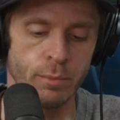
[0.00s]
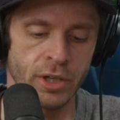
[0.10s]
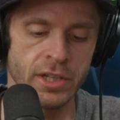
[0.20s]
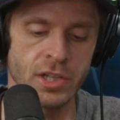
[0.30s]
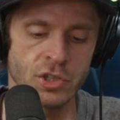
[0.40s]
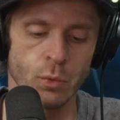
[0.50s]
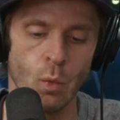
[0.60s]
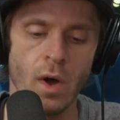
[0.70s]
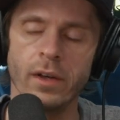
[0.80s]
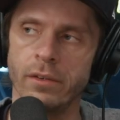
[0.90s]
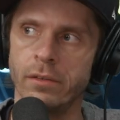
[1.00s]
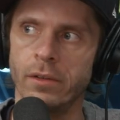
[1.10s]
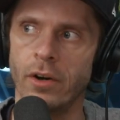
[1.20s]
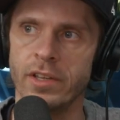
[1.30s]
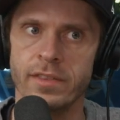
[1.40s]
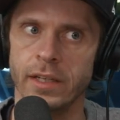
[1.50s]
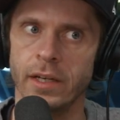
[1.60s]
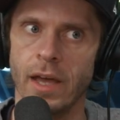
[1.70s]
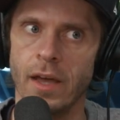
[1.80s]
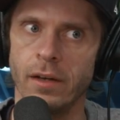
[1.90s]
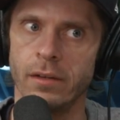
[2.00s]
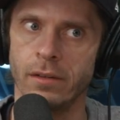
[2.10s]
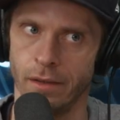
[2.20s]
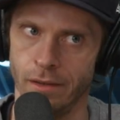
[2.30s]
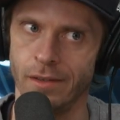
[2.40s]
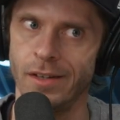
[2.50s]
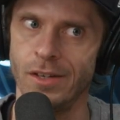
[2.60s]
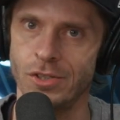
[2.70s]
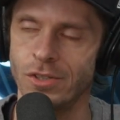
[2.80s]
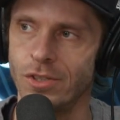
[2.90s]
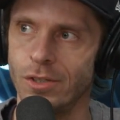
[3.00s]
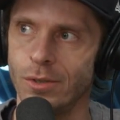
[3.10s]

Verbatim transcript: you put edition 1, already thinking ahead. Edition 2.